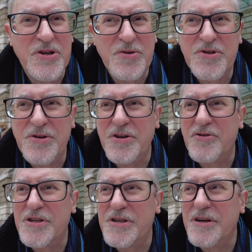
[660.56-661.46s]
is also
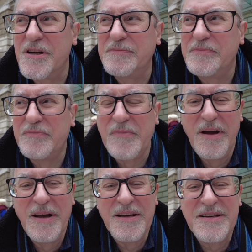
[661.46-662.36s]
interesting.
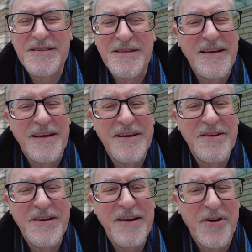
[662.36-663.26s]
See, you
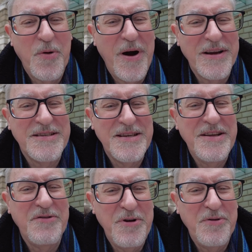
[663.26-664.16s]
never quite see
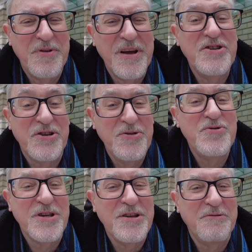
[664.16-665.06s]
the real thing until you
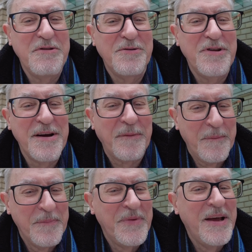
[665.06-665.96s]
see the real thing.
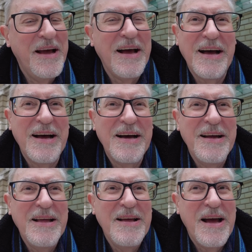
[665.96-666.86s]

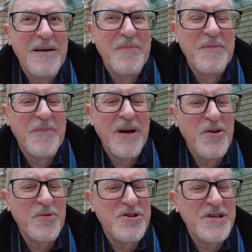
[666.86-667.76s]
And
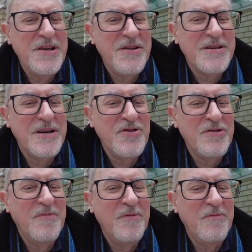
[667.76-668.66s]
you also see that under